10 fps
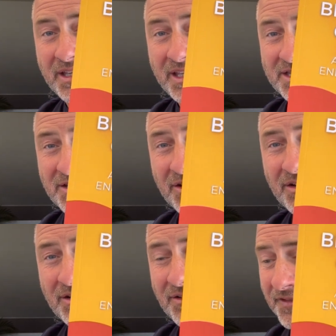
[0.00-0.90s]
he's
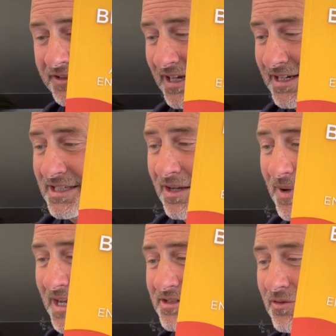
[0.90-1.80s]
a fantastic
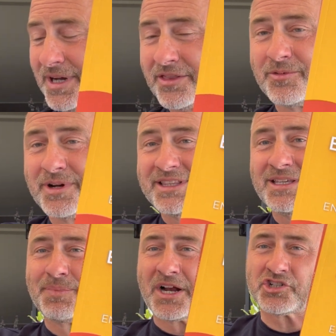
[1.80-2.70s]
master, by the way,
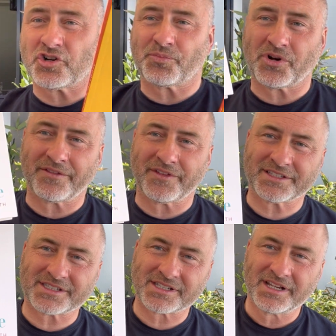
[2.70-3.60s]
Deepak Chopra.
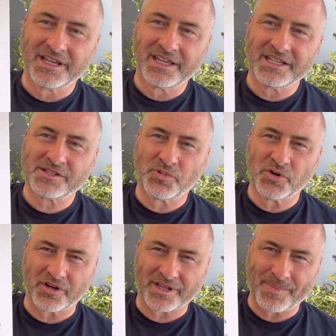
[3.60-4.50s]
That's his
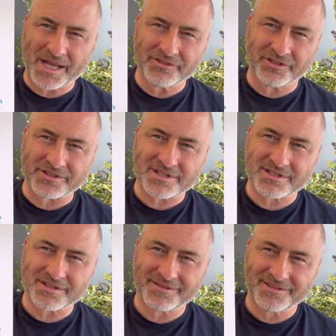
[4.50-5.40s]
book on abundance.